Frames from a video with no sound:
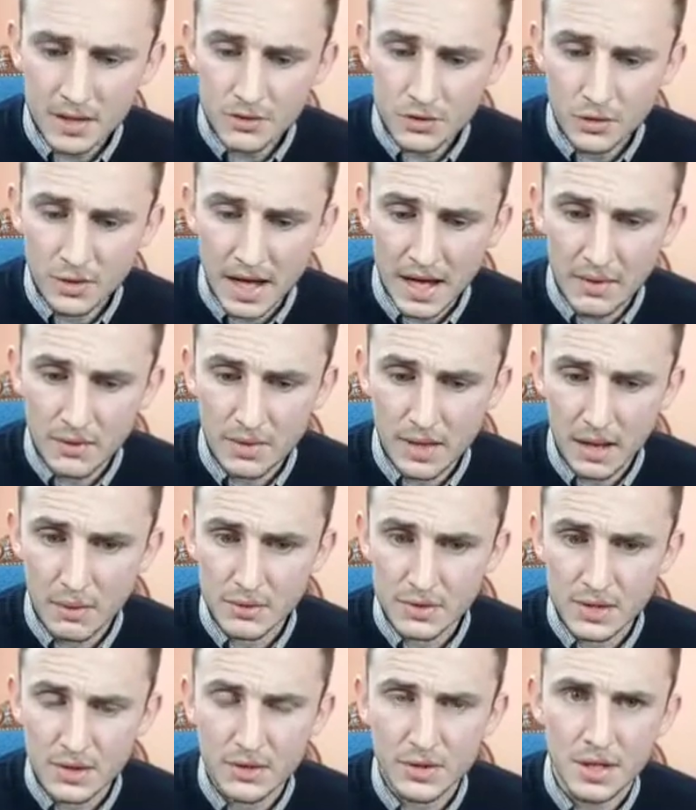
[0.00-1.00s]
So
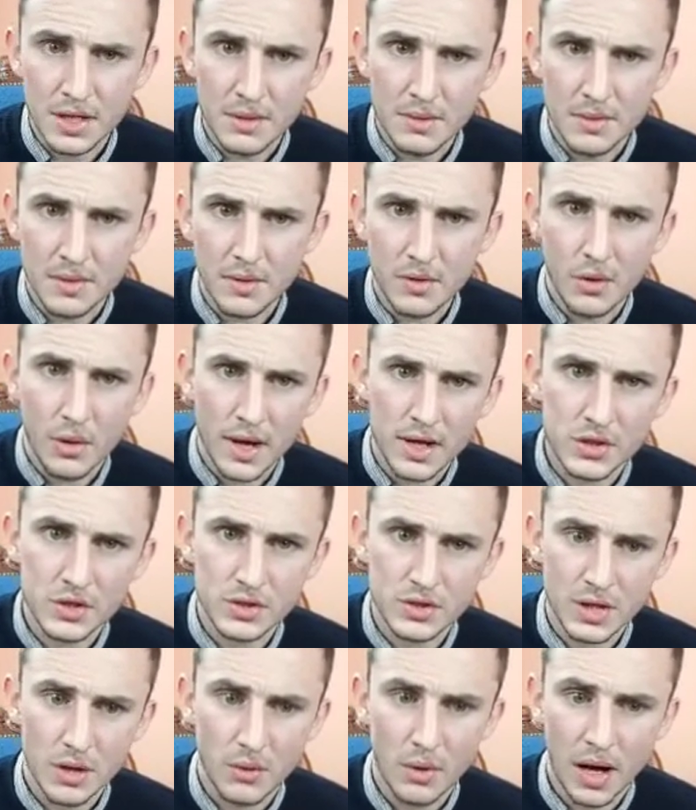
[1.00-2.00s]
that was the 3
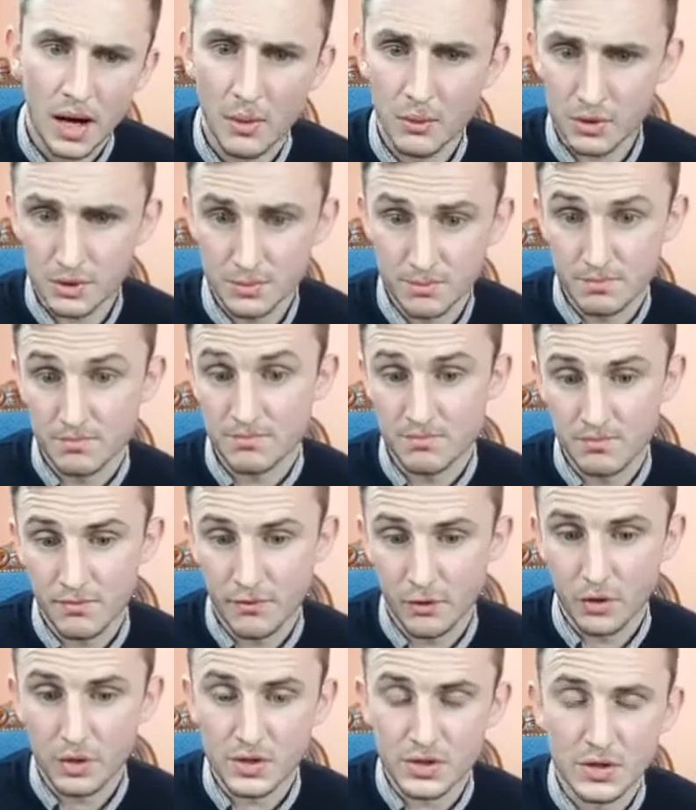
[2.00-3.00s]
questions I was
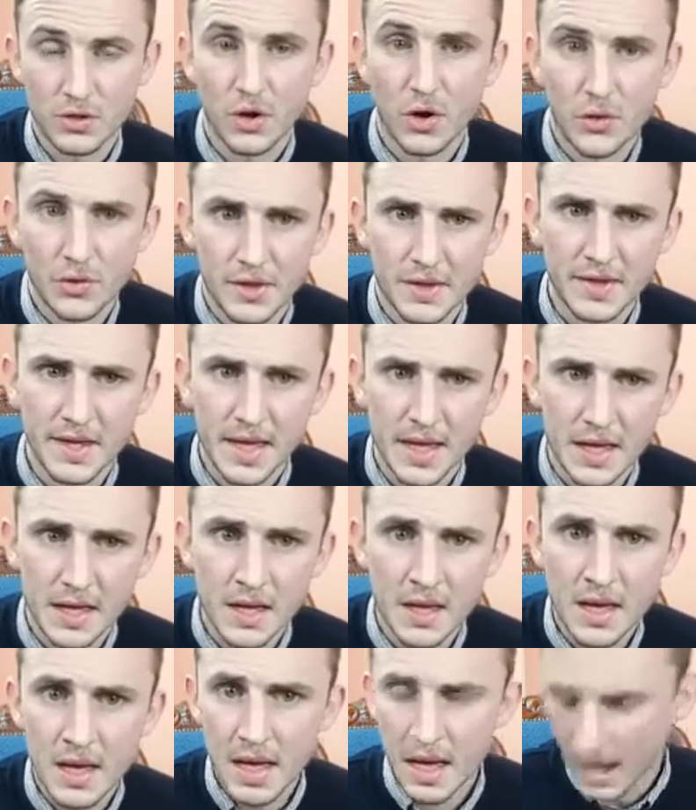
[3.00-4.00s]
focusing on
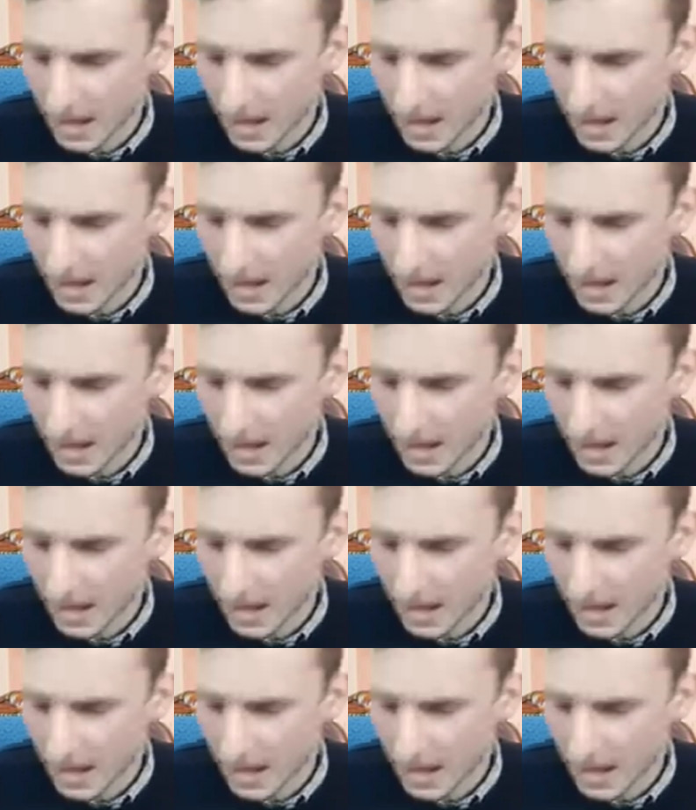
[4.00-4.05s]
today.